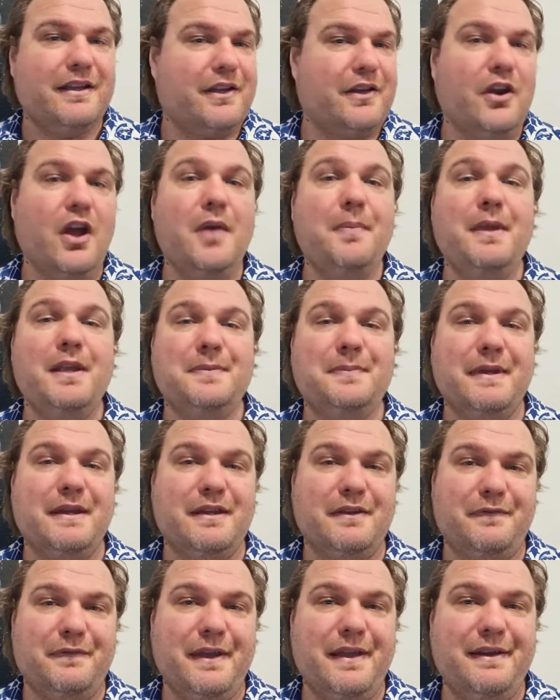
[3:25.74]
Kenobi has
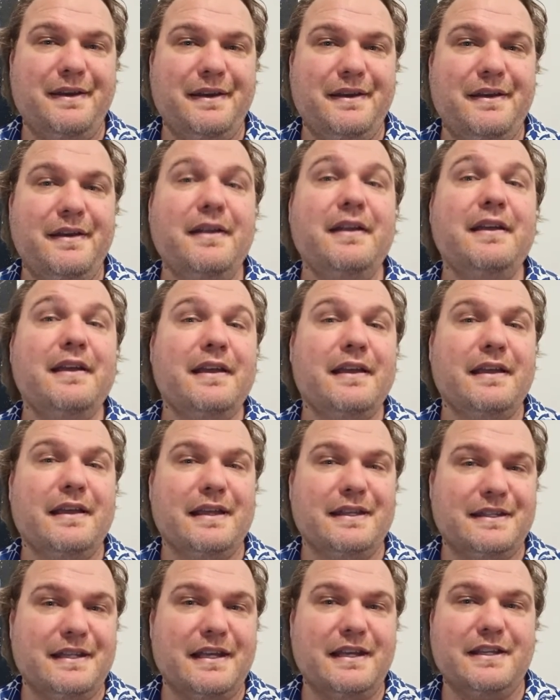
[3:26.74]
been defeated.
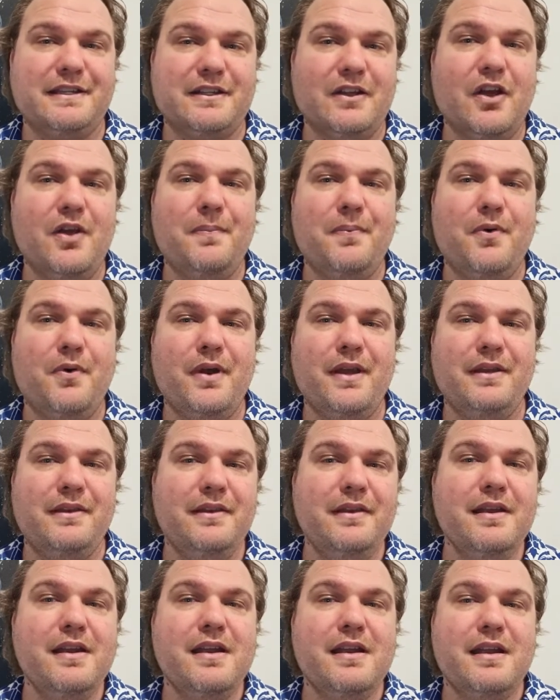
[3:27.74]
He's hit his low point.
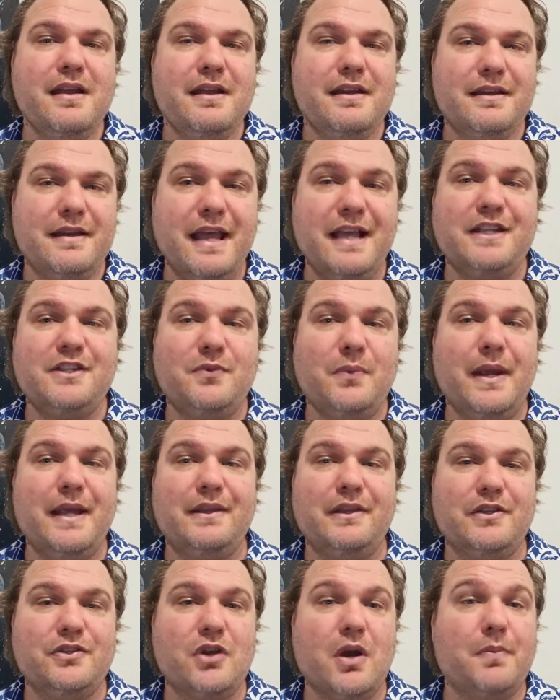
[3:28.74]
Next
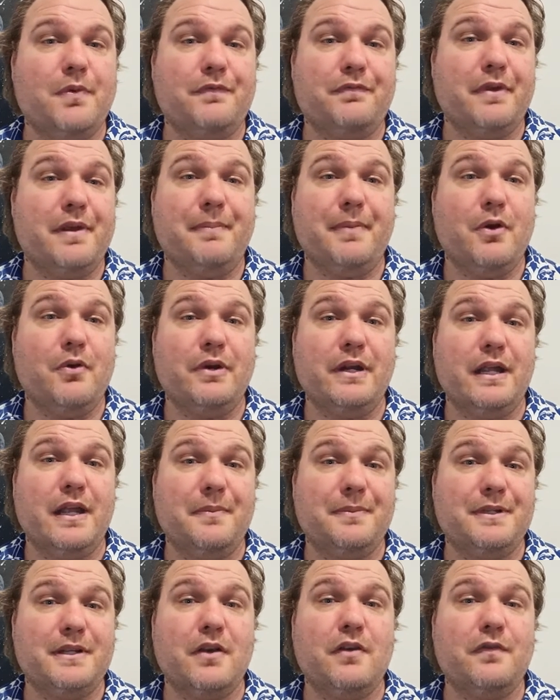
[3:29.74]
week, the job of rebuilding
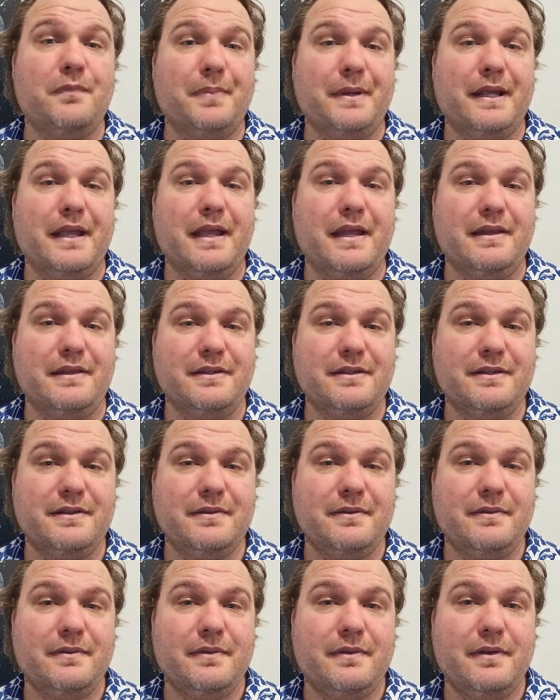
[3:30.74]
himself begins.